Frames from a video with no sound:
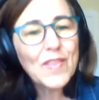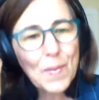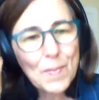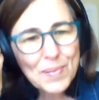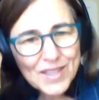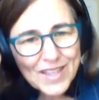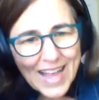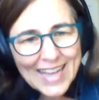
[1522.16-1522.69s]

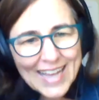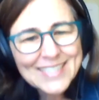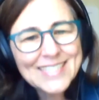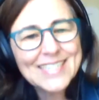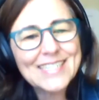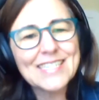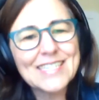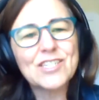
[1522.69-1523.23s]
The
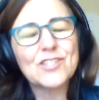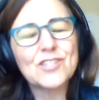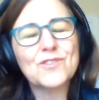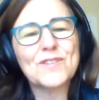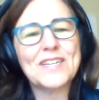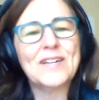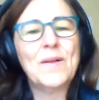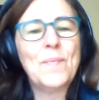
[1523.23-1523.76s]
plastics
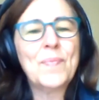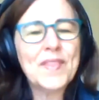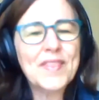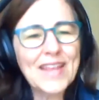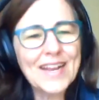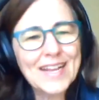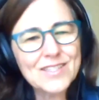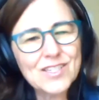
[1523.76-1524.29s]
industry
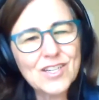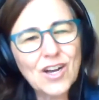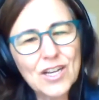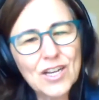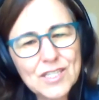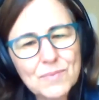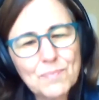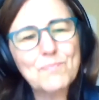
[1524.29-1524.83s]
that has
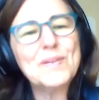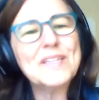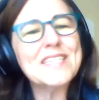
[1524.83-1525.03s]
caused